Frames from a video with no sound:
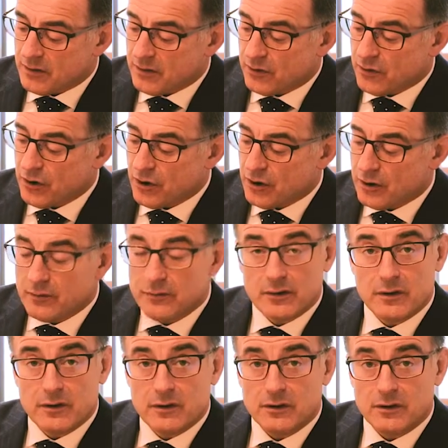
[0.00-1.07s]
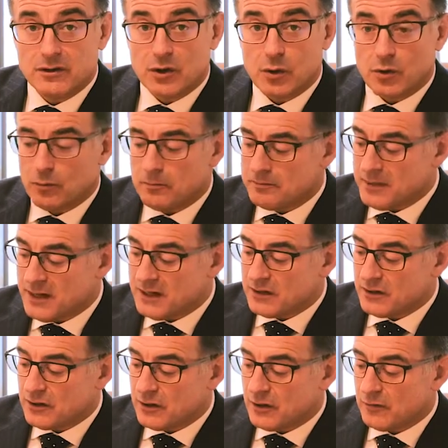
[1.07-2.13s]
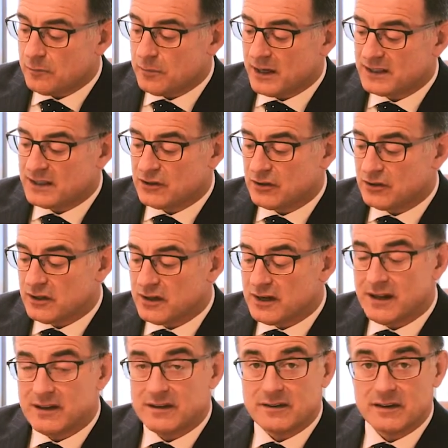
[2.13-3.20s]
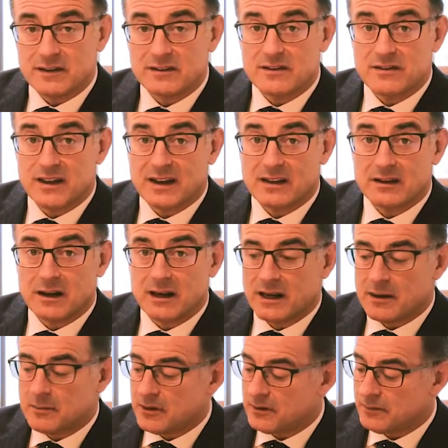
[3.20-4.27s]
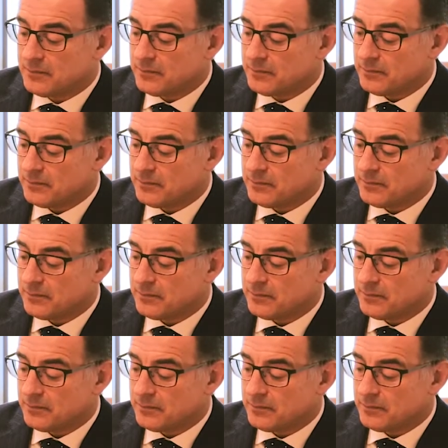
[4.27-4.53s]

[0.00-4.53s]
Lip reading: The nerve, the so-called median nerve, passes underneath this thickened ligament.